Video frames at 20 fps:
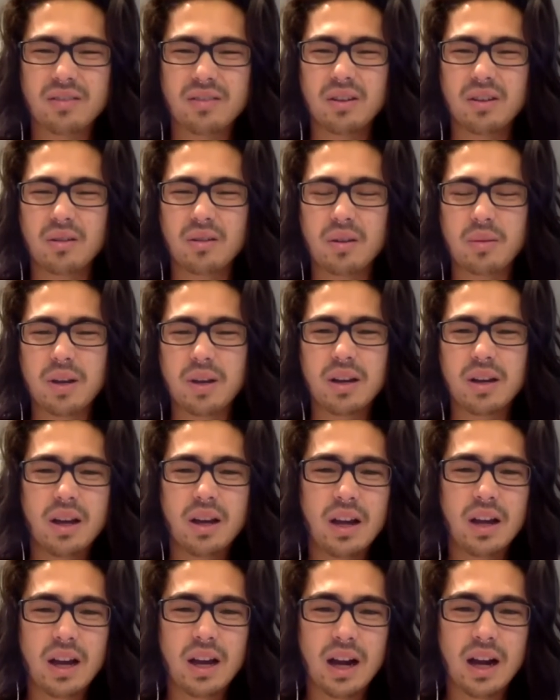you know what I mean?
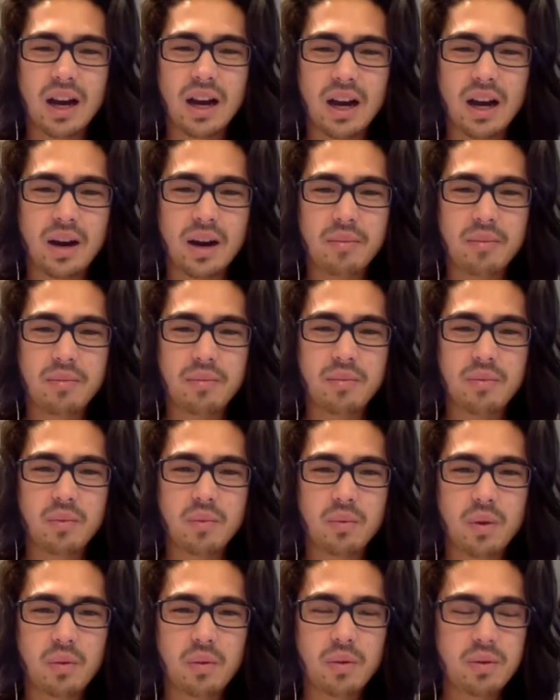
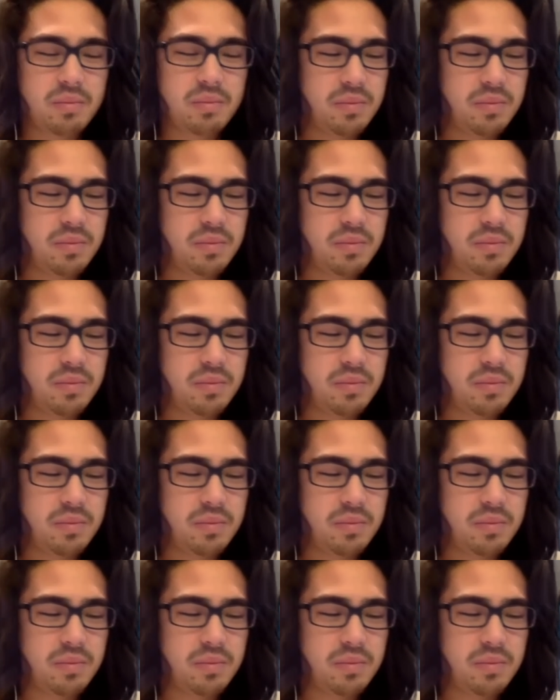What would